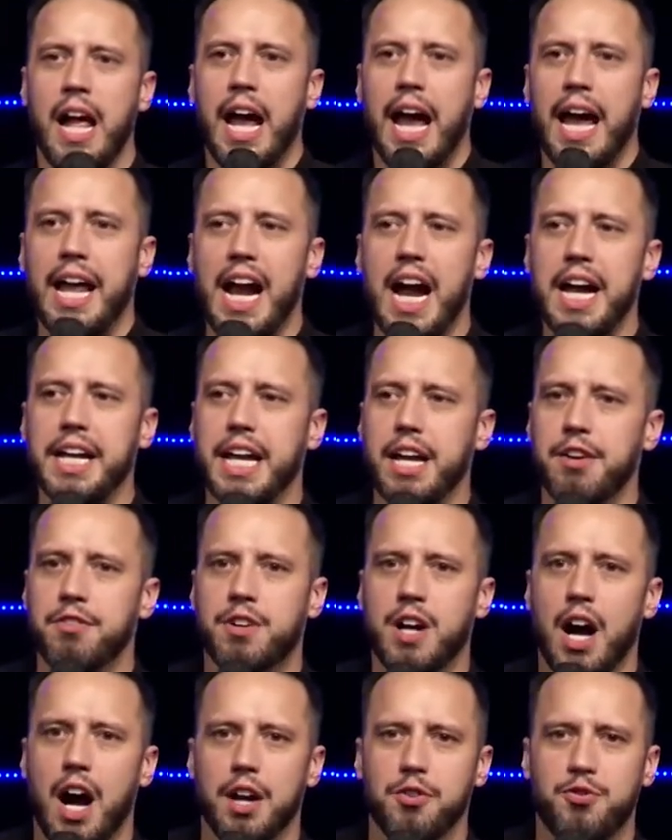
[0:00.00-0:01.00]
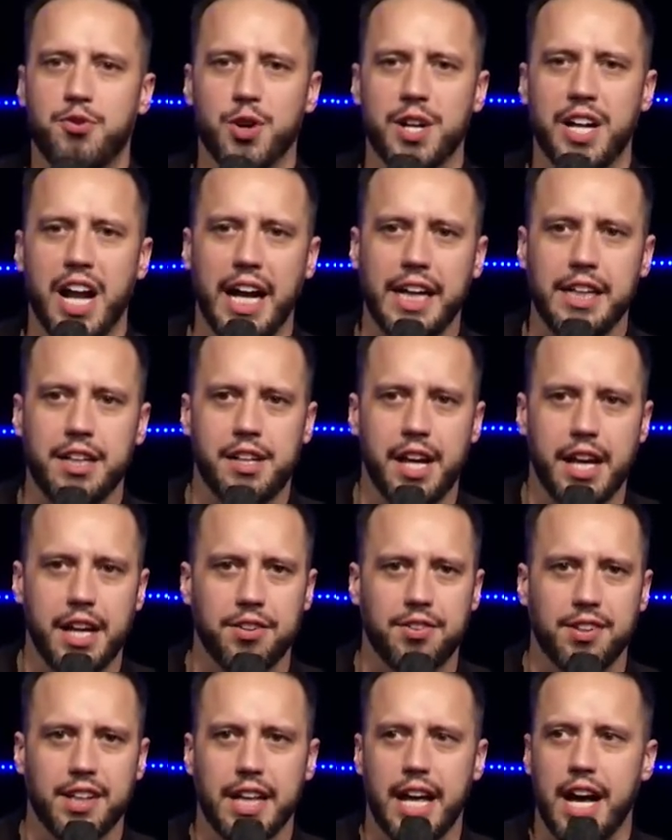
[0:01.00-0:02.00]
And I gave God for 9
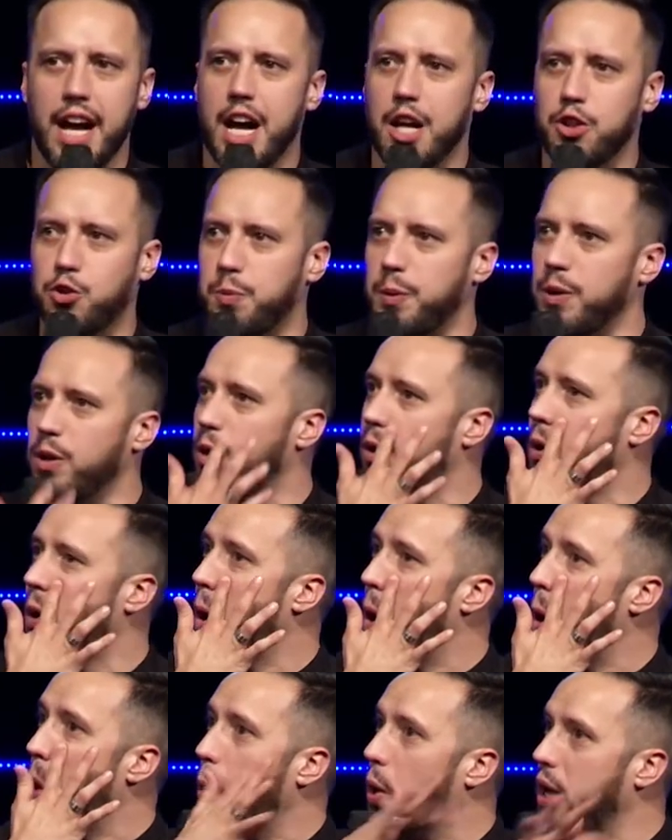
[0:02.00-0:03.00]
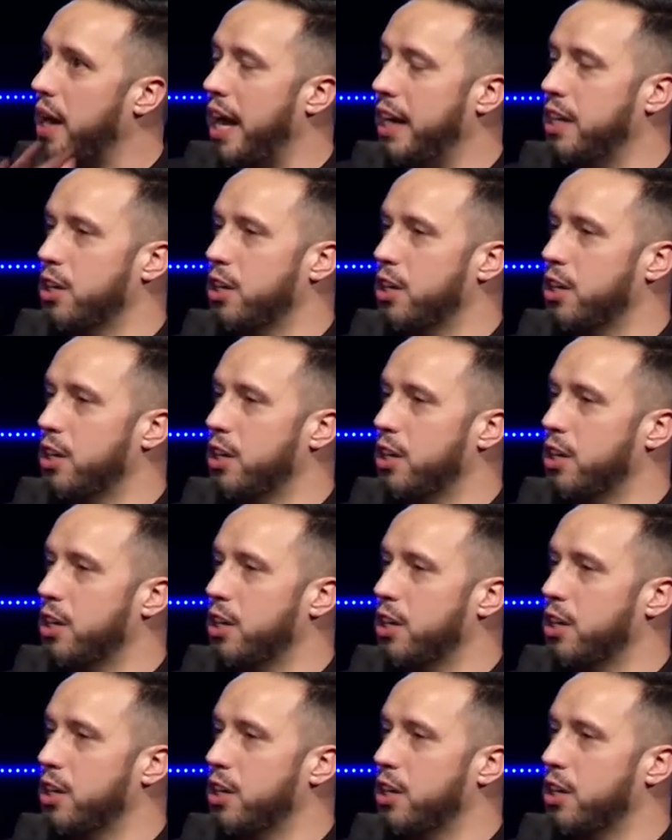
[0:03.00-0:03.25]
days in that hospital what I